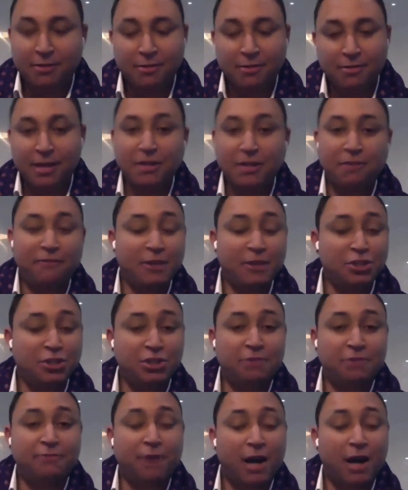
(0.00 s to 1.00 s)
Then you're finishing
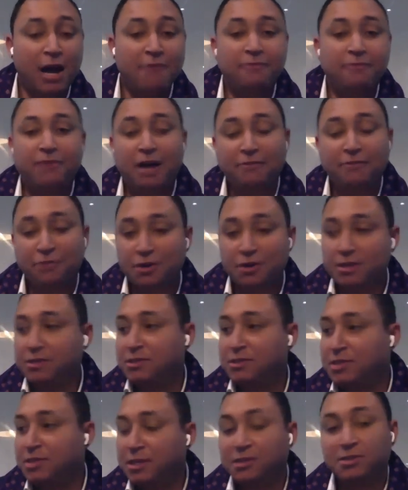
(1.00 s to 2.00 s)
at five, five thirty,
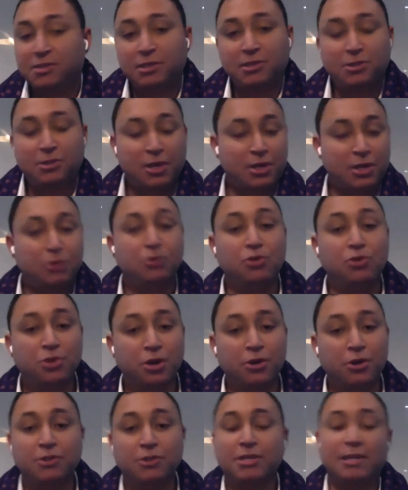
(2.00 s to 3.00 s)
six, six thirty, who
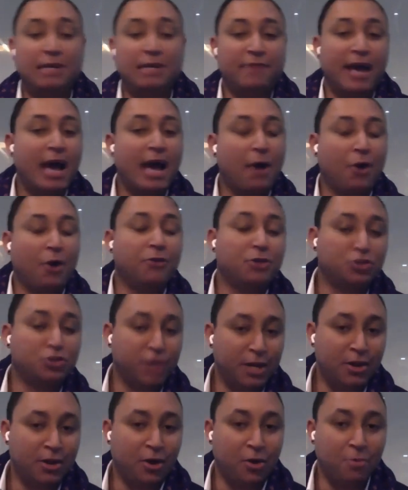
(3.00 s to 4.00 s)
knows, another hour on the
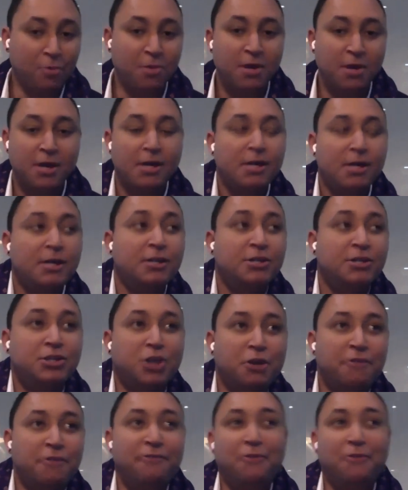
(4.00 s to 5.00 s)
train home. So
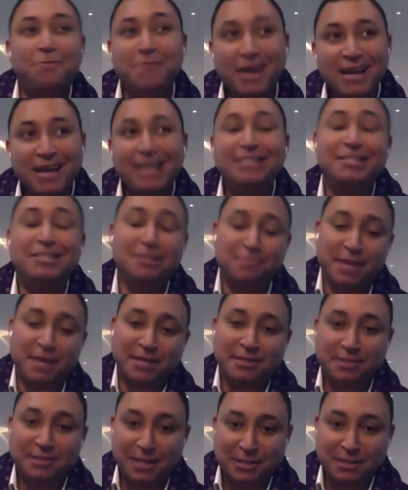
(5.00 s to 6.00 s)
for me, it didn't make
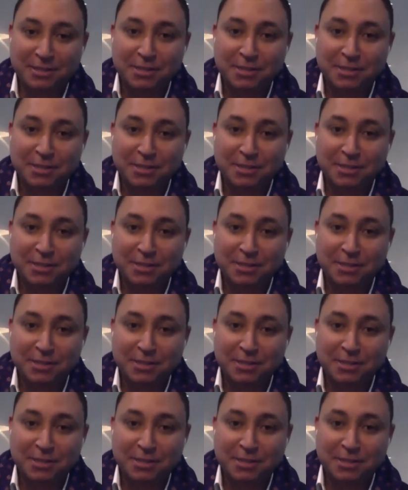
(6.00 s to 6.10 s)
sense.